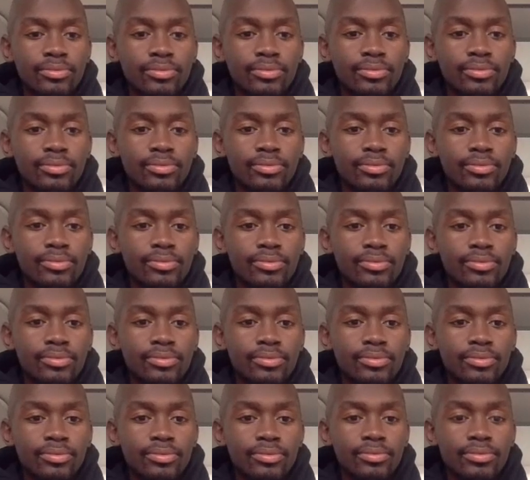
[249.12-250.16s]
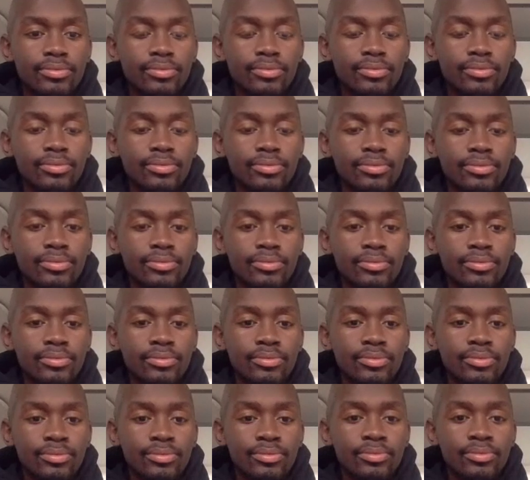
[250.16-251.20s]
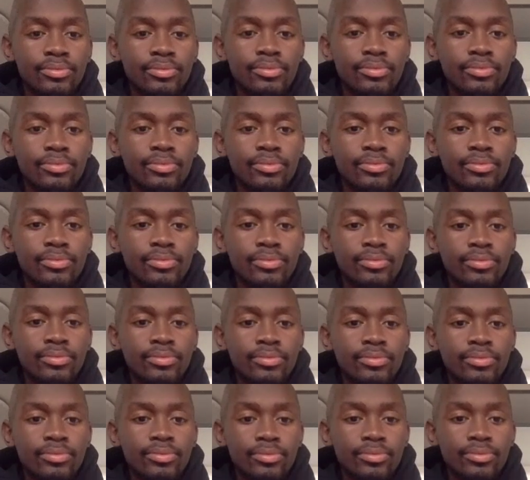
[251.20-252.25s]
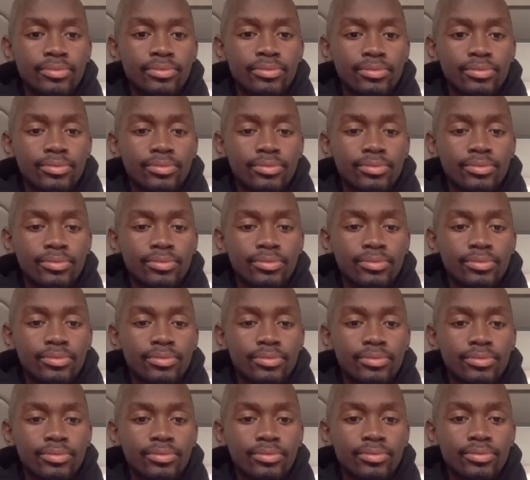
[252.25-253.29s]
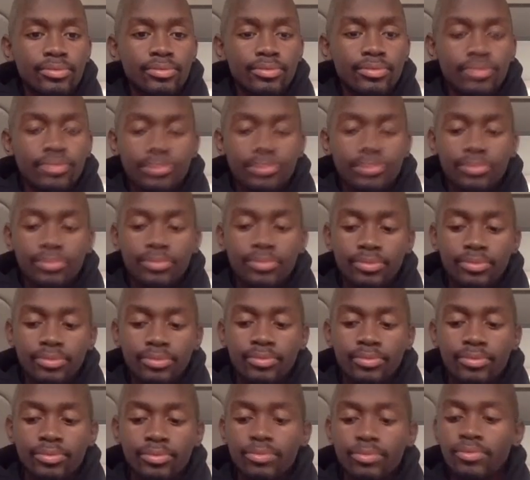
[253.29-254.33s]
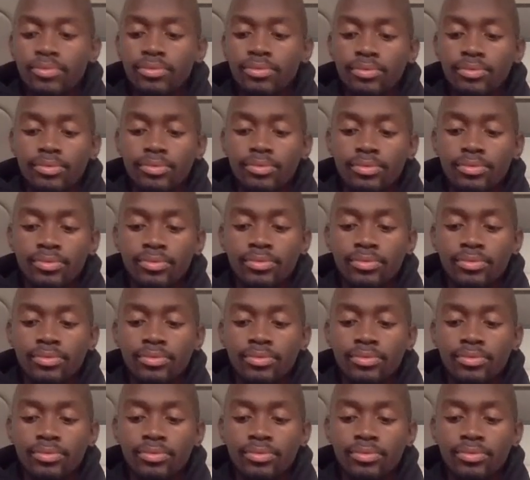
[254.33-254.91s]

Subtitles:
This person isn't speaking.